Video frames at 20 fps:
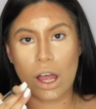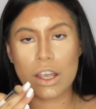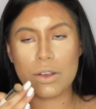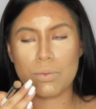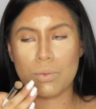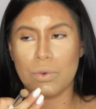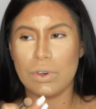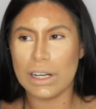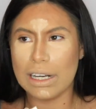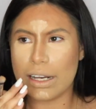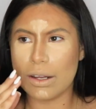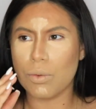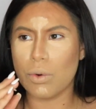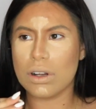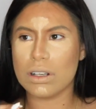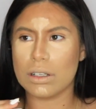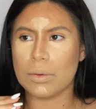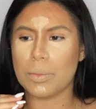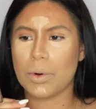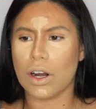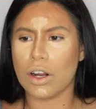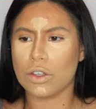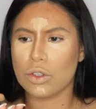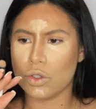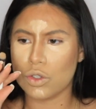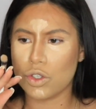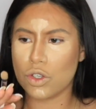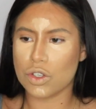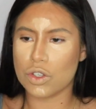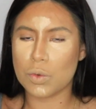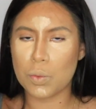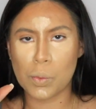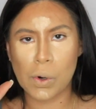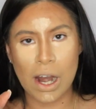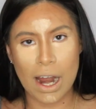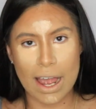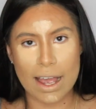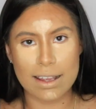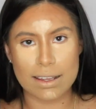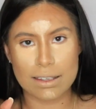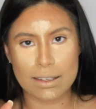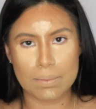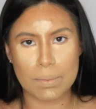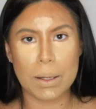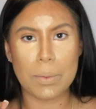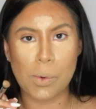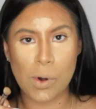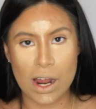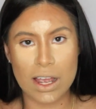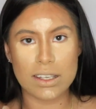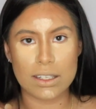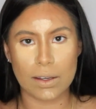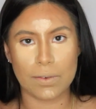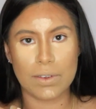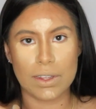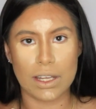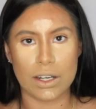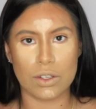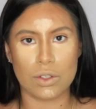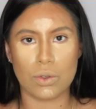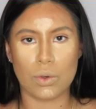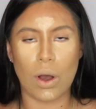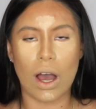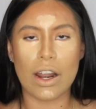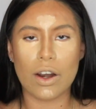I really want the product to just press, be pressed over there too.